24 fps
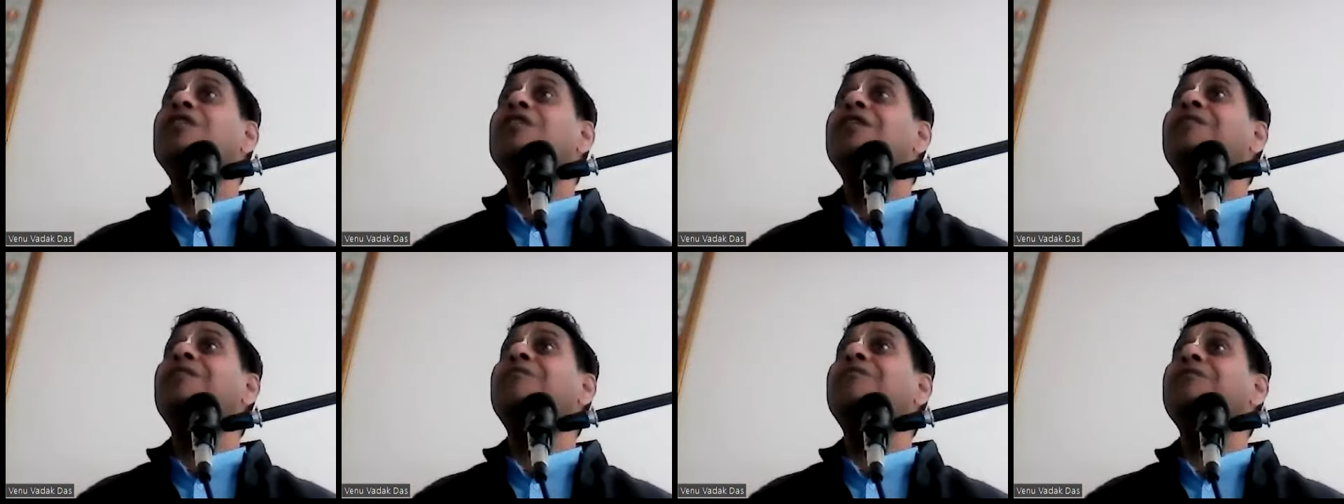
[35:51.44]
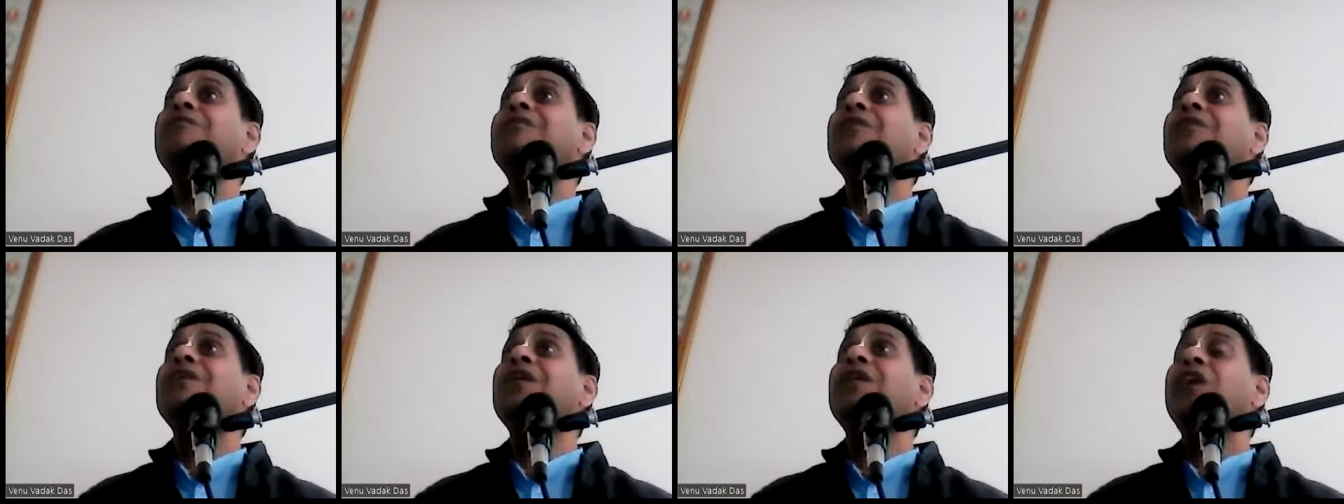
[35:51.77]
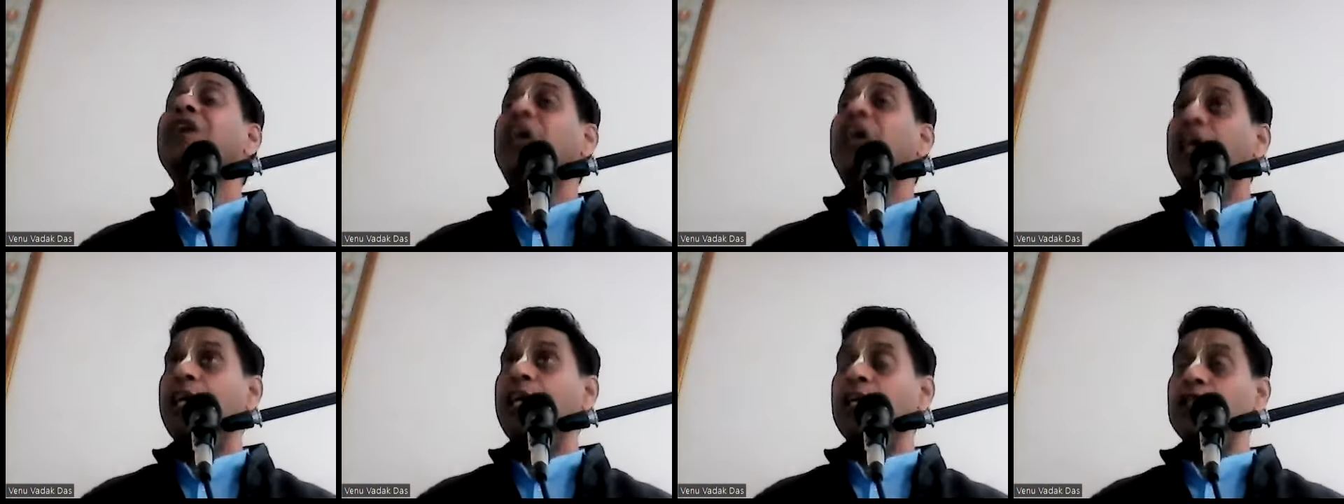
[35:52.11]
Nidhanam.
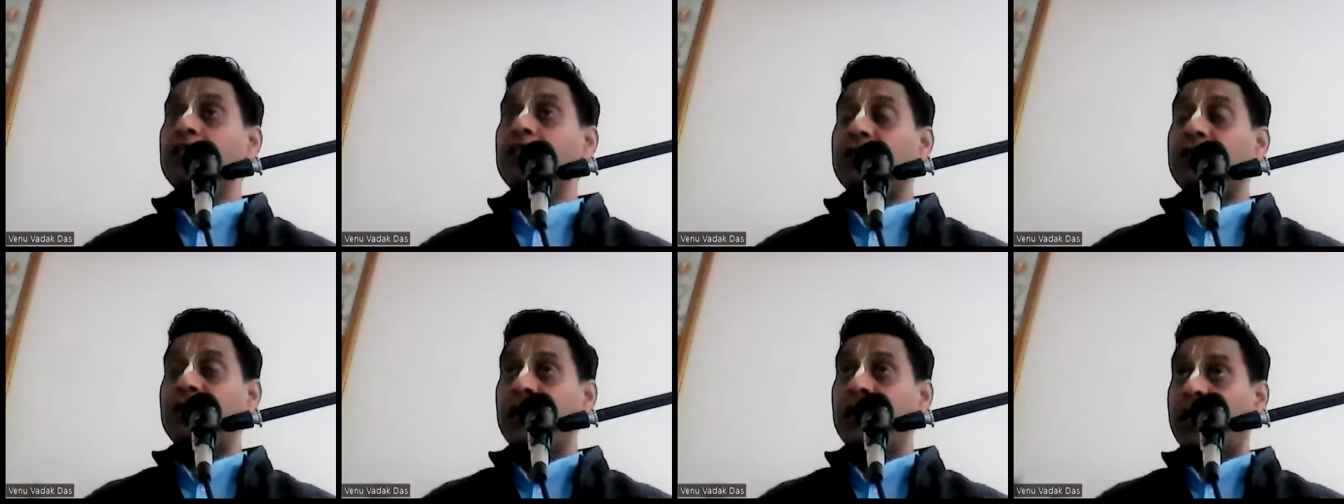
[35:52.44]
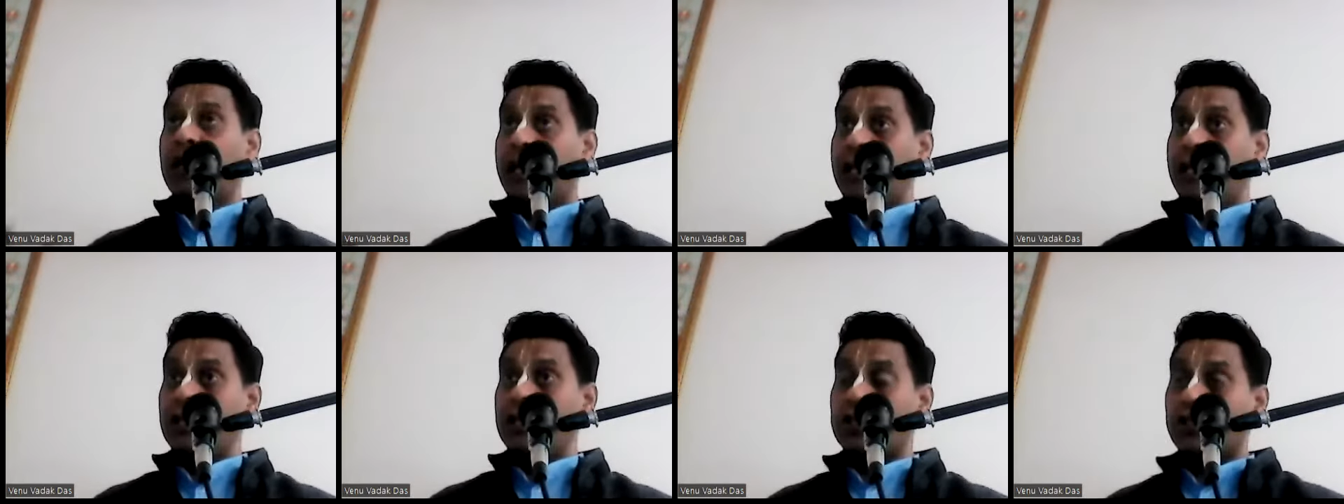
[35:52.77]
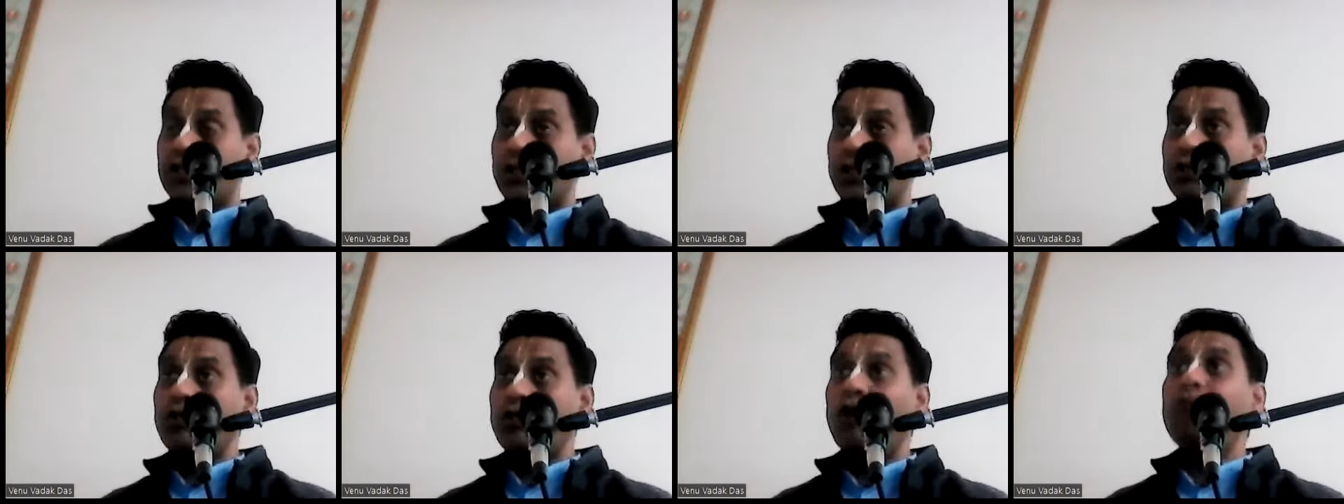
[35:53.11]
He's
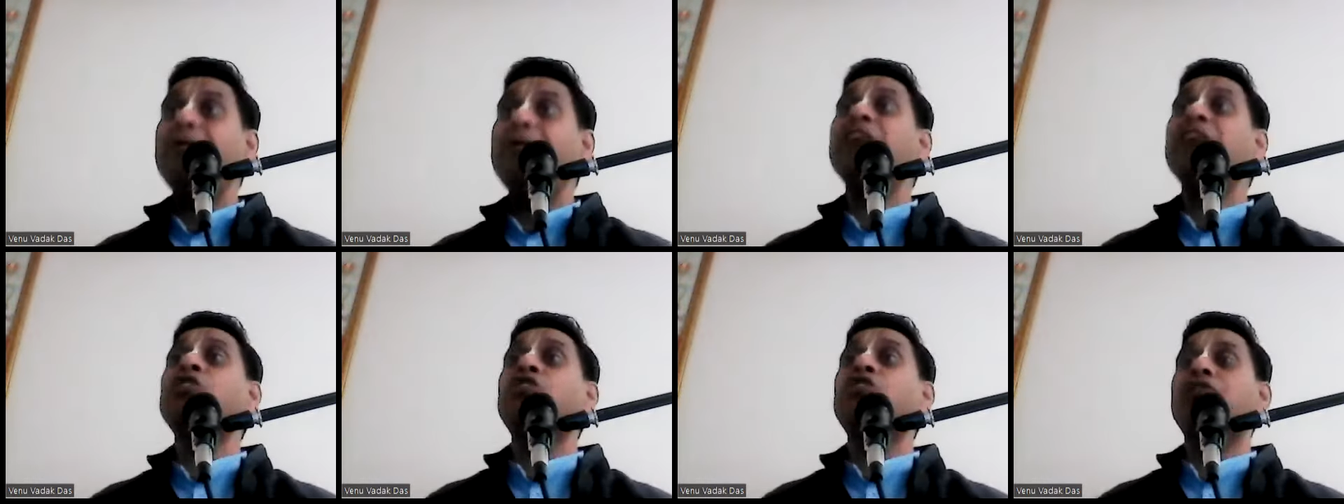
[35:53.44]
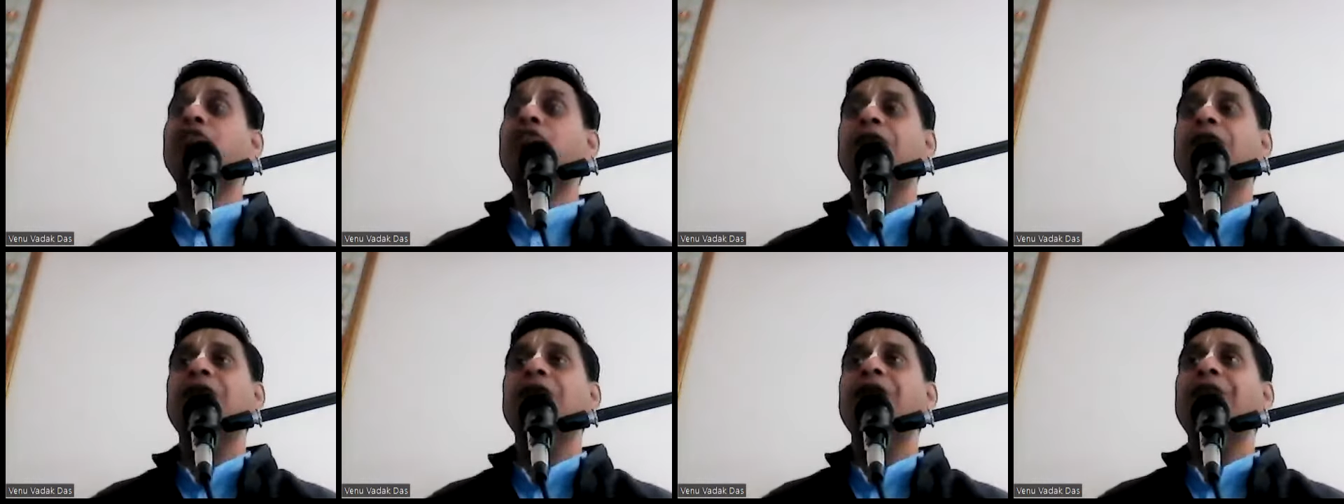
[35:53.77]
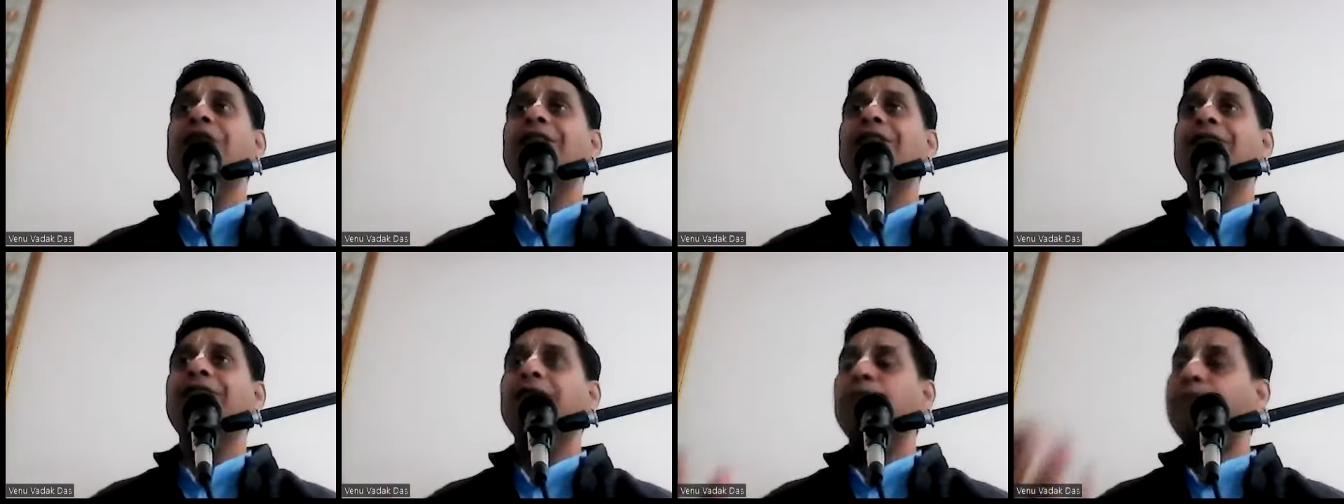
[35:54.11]
so much
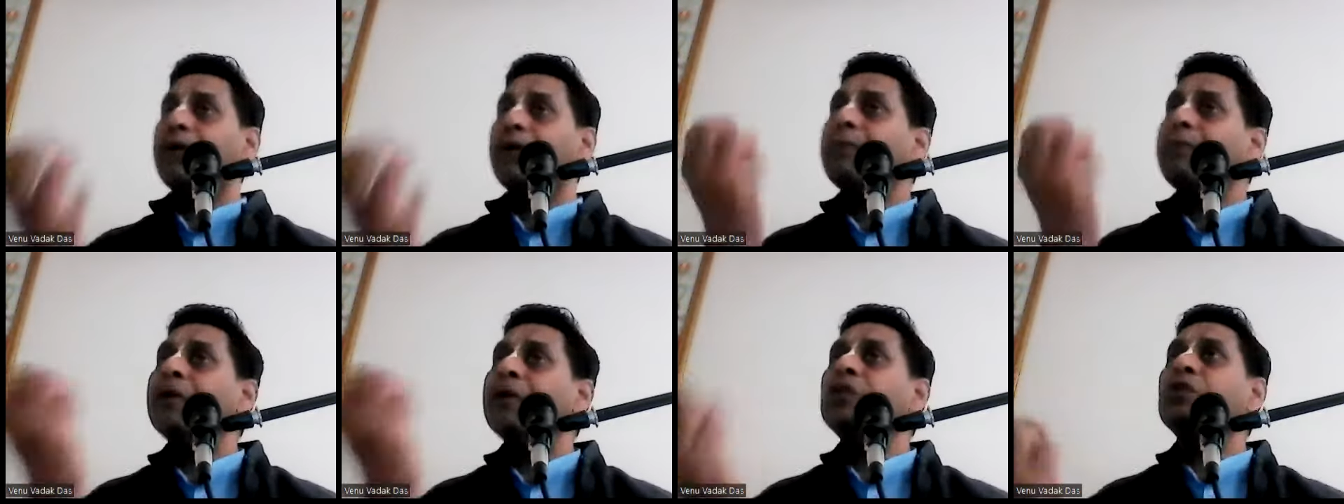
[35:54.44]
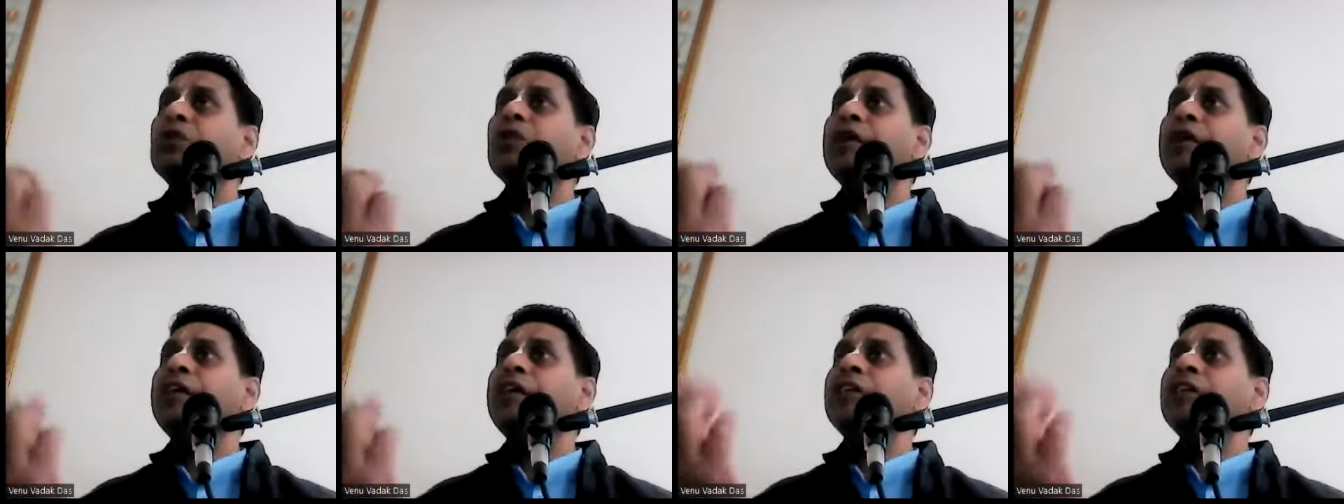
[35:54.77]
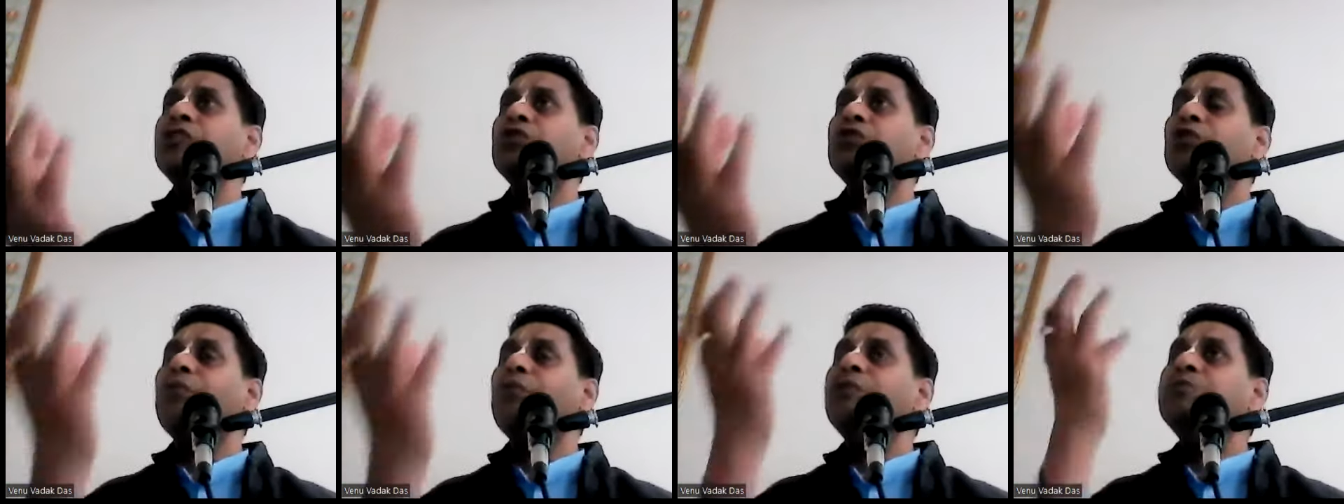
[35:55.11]
Pramatto,
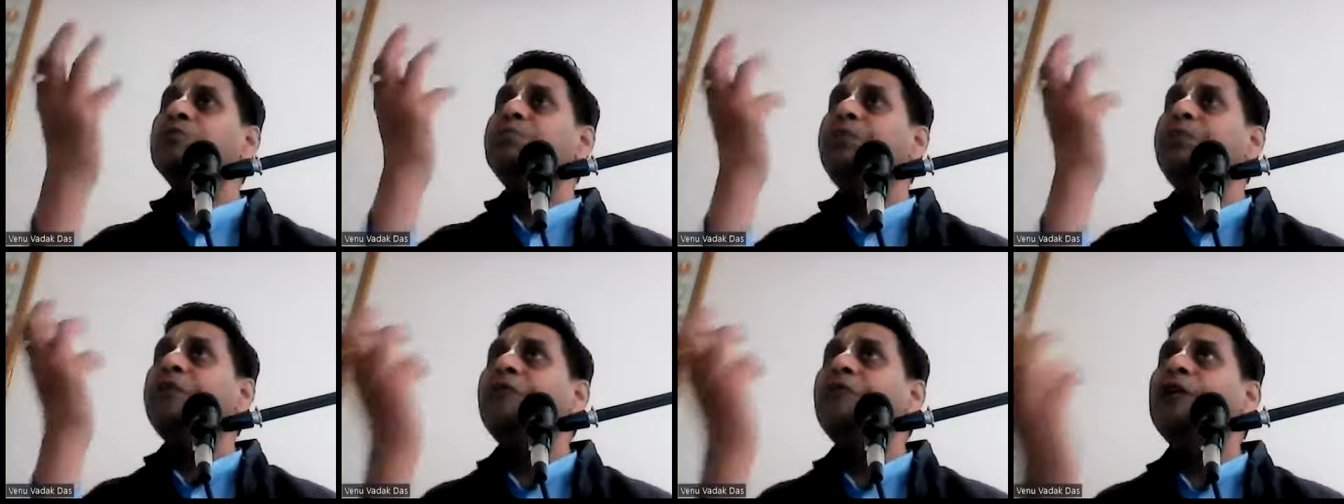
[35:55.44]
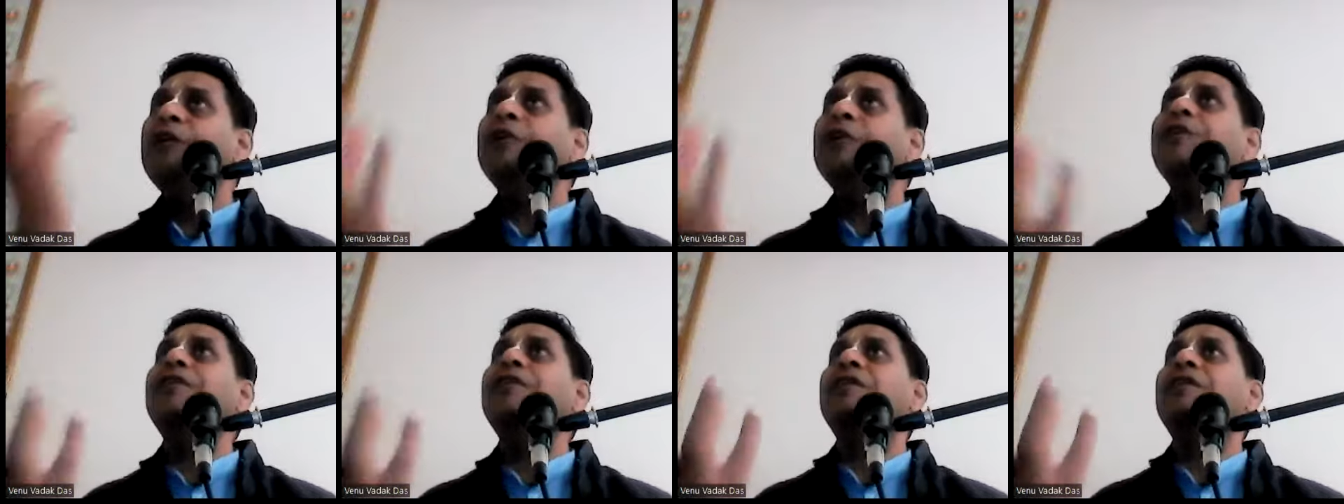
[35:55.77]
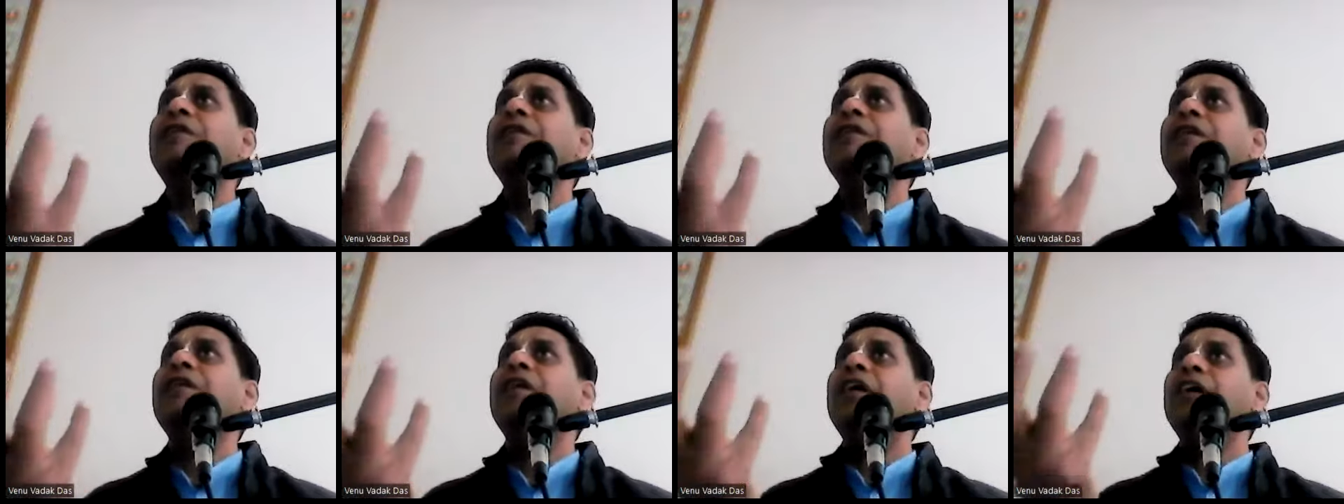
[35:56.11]
he's so much bewildered.